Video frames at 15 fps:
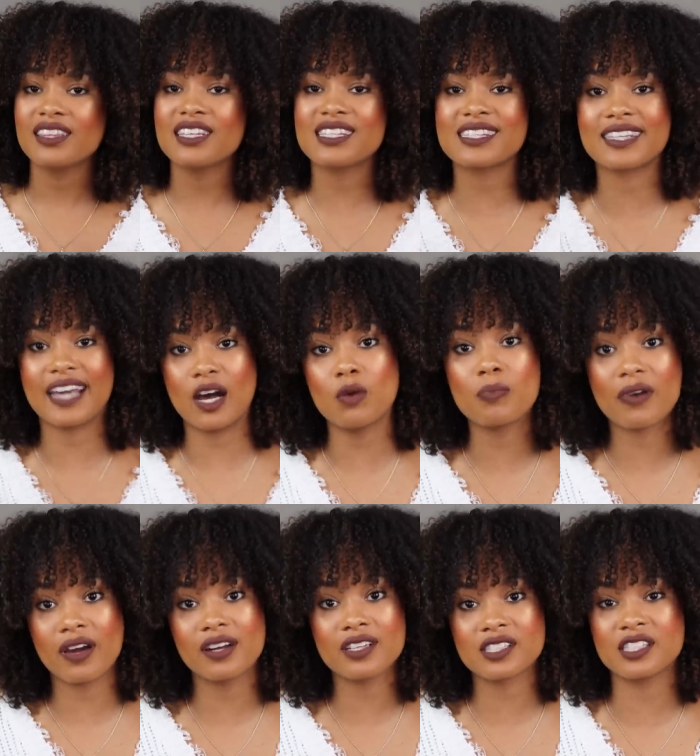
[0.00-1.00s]
The scalp
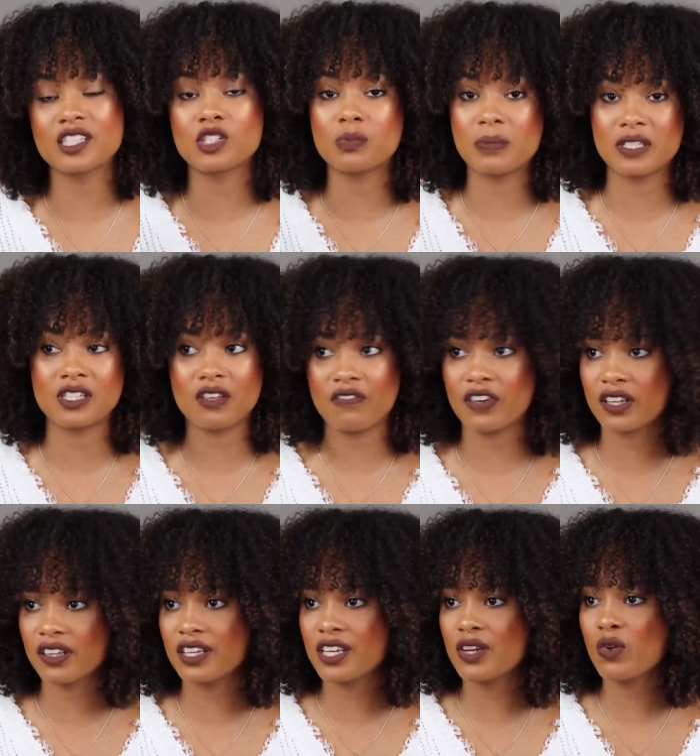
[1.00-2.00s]
products
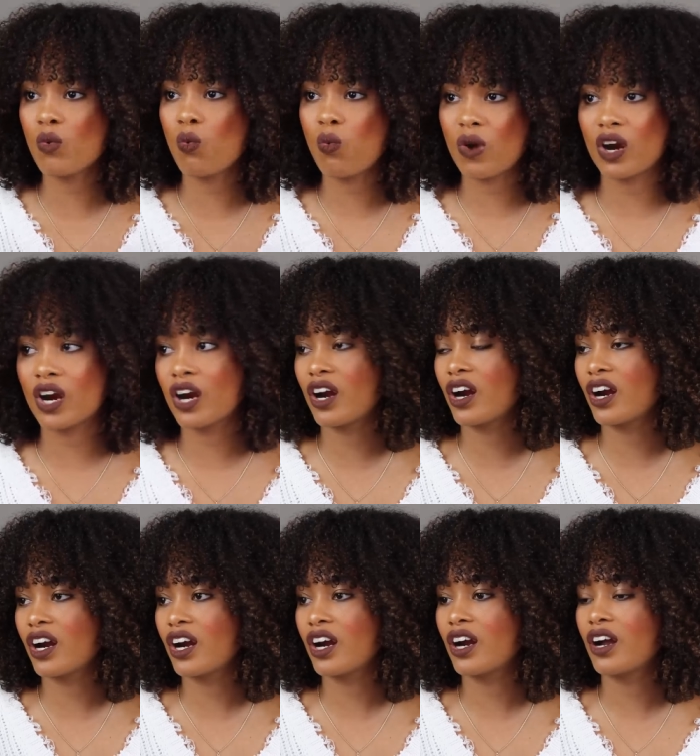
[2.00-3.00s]
specifically
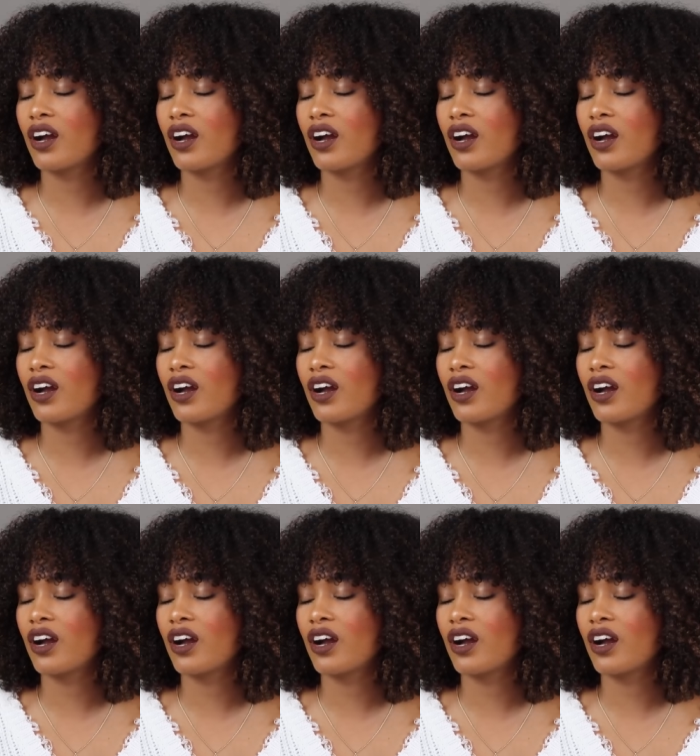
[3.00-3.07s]
were